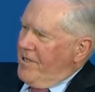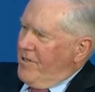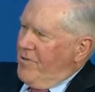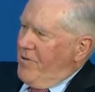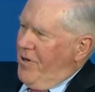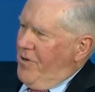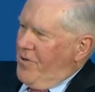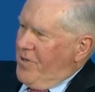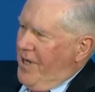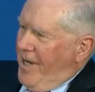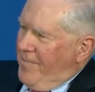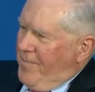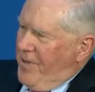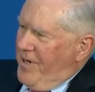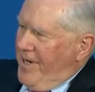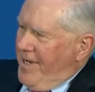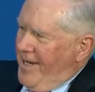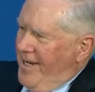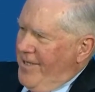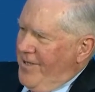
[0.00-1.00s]
drones
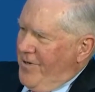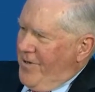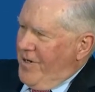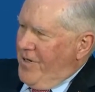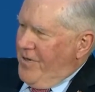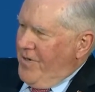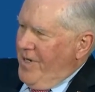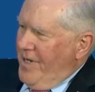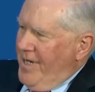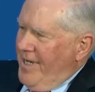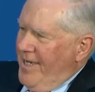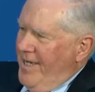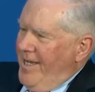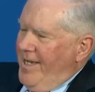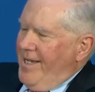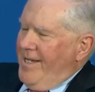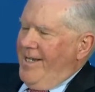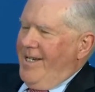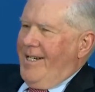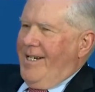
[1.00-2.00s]
operating on their own.
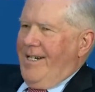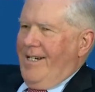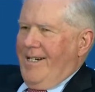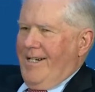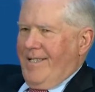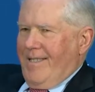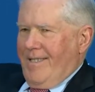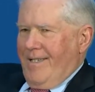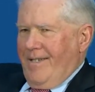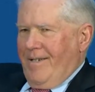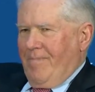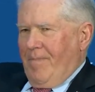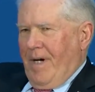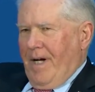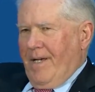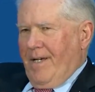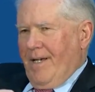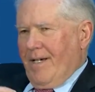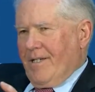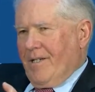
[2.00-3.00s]
In
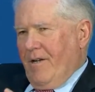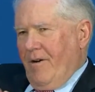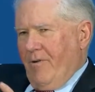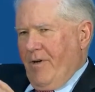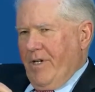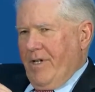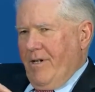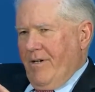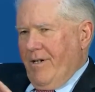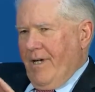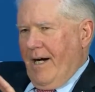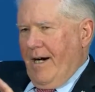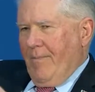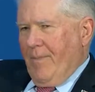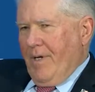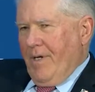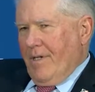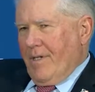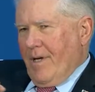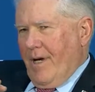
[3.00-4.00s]
my next generation air
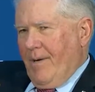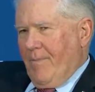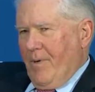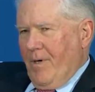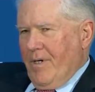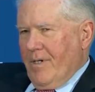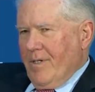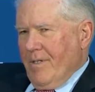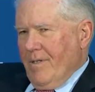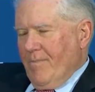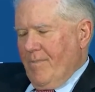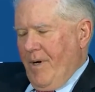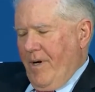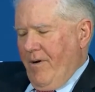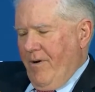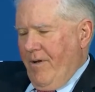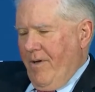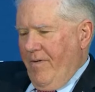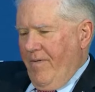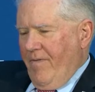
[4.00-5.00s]
dominance operational
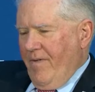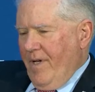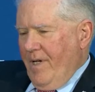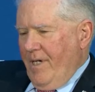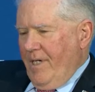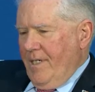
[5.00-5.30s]
imperative,